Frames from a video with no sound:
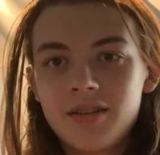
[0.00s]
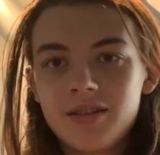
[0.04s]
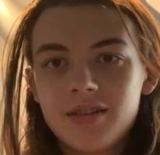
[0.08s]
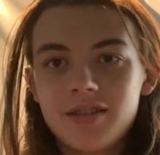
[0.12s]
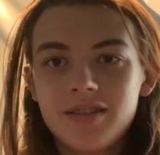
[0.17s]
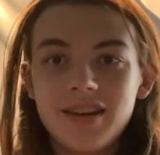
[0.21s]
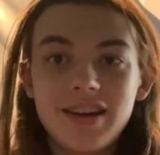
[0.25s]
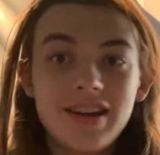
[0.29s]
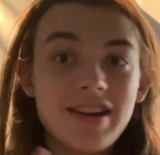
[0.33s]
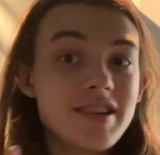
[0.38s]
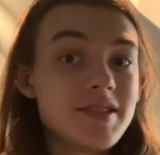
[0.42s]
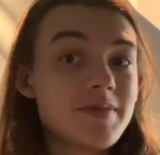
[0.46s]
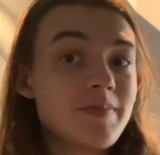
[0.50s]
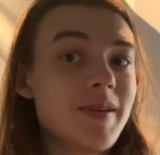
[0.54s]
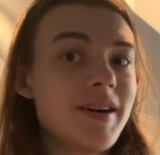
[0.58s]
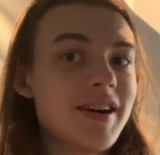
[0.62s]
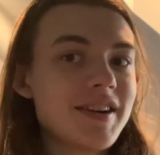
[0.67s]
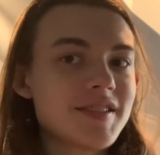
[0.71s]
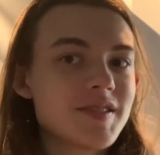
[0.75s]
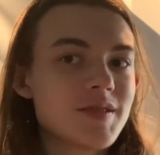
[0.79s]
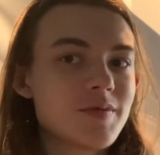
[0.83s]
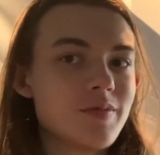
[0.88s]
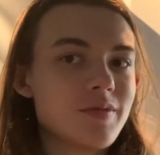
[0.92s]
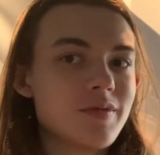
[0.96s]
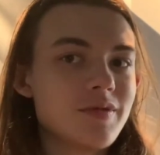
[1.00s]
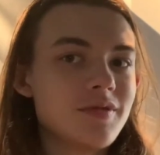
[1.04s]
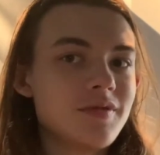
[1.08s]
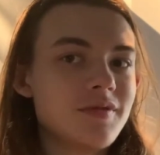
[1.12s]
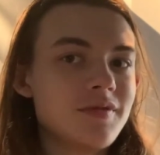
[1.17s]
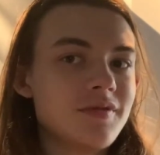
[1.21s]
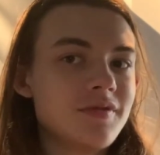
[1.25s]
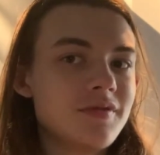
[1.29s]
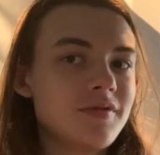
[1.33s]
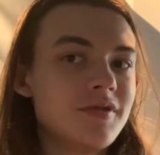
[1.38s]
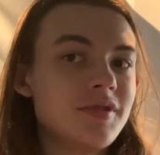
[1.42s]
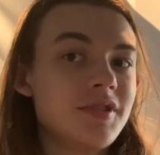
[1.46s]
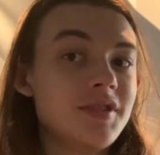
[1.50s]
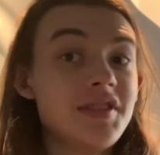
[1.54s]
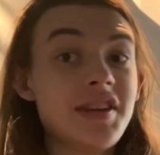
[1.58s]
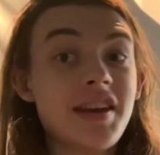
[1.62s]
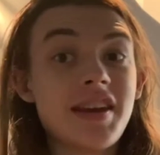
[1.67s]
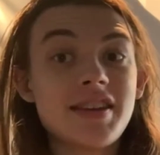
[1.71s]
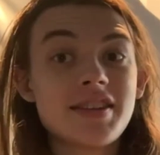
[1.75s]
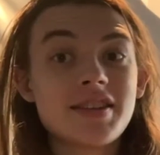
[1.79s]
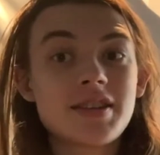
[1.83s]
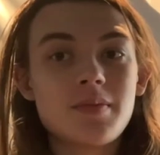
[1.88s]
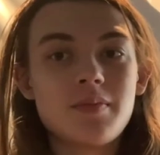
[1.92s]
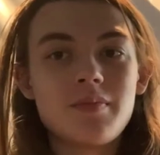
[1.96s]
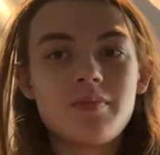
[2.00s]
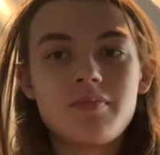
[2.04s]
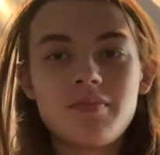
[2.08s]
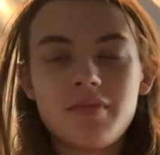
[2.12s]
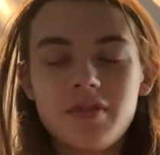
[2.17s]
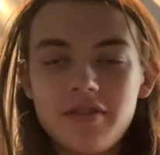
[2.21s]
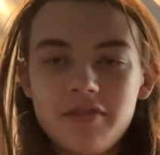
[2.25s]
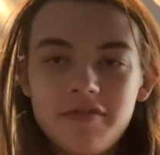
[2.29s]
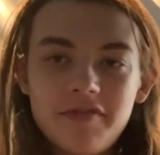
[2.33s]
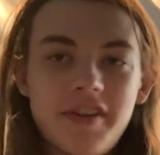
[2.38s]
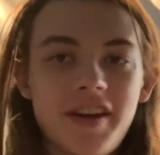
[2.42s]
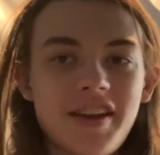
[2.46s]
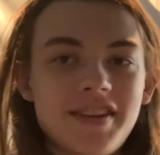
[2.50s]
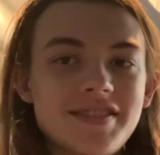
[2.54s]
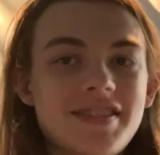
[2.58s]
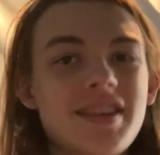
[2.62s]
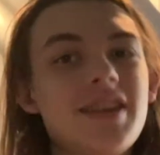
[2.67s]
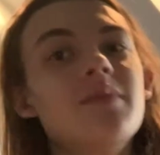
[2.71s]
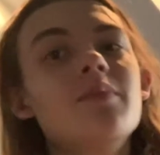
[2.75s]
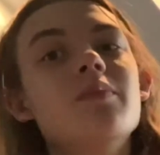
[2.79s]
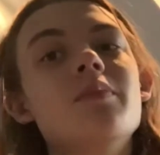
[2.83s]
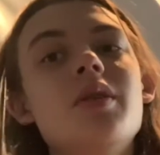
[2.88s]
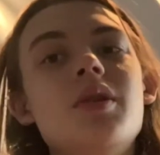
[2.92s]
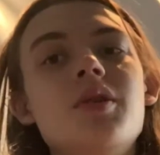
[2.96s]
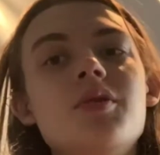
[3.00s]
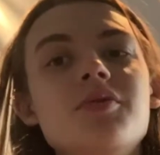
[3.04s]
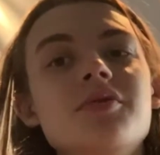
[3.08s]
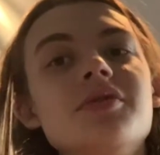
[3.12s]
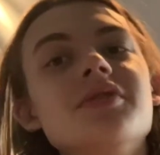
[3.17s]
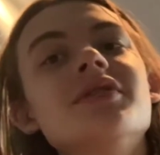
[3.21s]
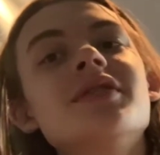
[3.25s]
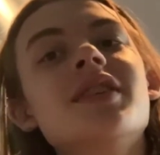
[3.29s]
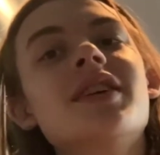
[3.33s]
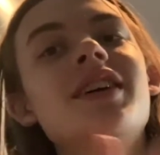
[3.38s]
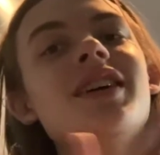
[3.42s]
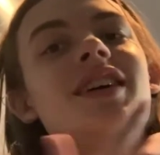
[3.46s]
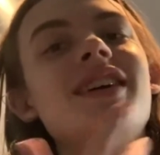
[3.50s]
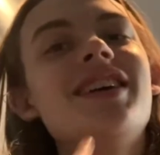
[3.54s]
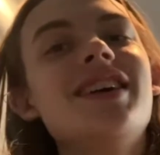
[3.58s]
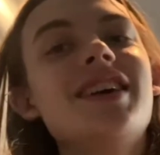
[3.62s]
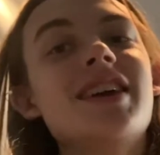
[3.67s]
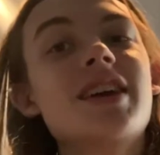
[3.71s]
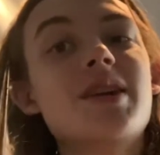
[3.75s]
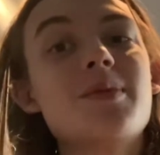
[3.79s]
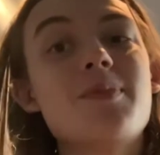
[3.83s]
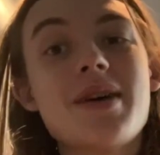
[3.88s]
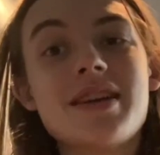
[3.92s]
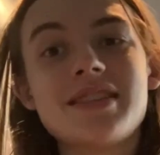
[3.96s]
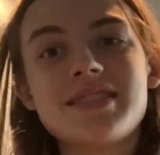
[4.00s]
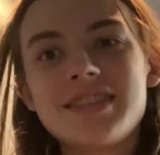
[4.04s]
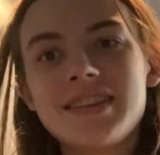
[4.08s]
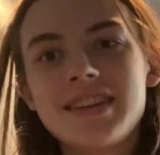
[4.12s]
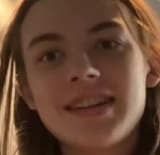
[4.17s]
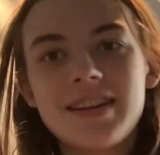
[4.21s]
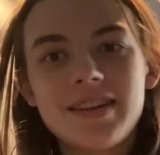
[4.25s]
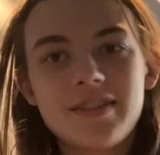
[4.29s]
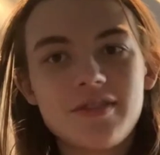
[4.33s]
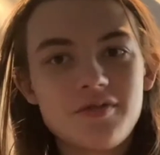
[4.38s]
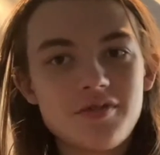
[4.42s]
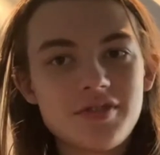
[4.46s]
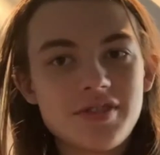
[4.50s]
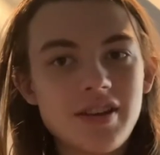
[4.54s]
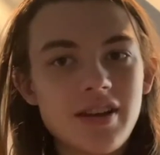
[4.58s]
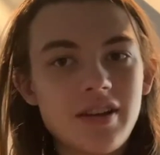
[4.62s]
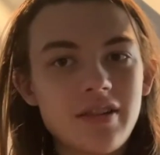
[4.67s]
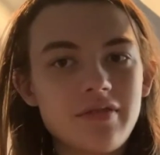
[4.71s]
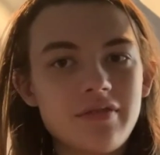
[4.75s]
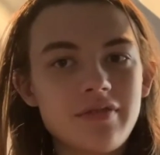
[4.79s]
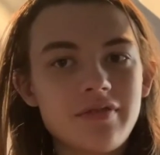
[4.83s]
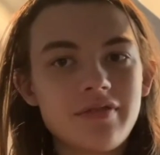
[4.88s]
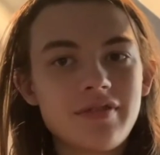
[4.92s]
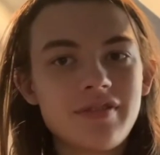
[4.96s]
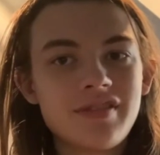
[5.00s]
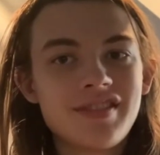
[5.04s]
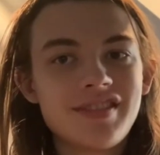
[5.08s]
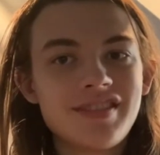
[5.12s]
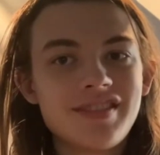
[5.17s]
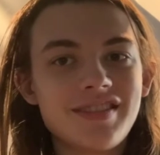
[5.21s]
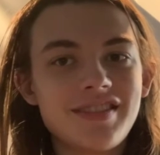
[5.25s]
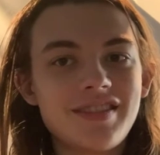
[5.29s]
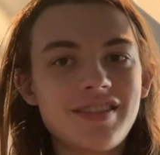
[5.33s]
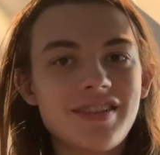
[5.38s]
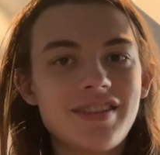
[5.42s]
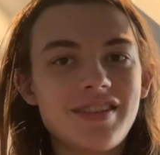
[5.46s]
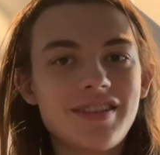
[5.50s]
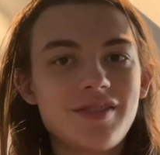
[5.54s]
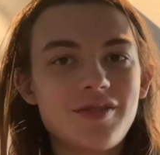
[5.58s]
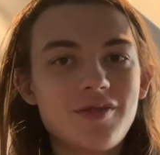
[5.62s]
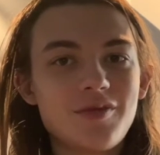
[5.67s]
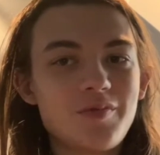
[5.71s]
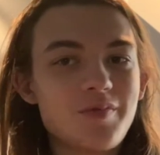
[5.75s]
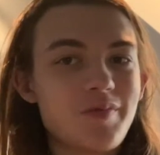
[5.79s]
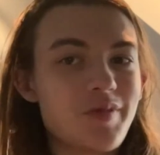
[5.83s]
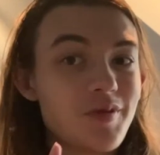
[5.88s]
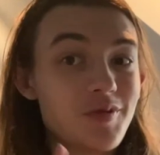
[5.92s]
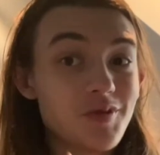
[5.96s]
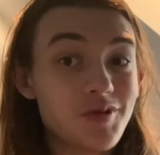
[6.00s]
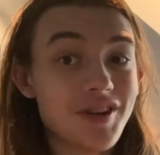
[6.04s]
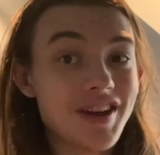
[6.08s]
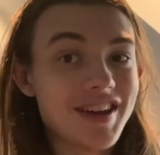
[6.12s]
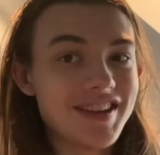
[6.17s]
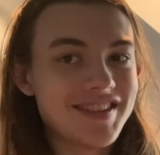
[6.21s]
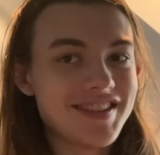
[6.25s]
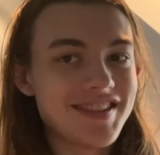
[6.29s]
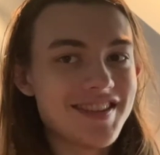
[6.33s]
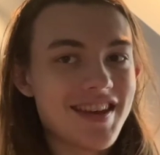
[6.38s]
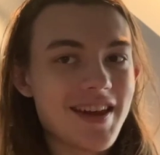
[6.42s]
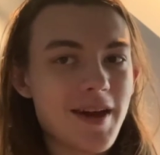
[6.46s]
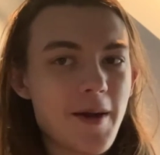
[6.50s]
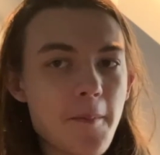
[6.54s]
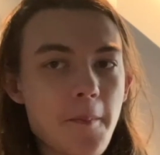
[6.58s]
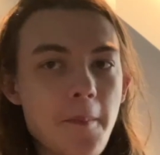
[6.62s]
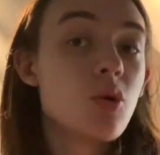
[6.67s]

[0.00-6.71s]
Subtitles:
It is possible to take some effects that impose incapacitated on yourself, but we'll get to that.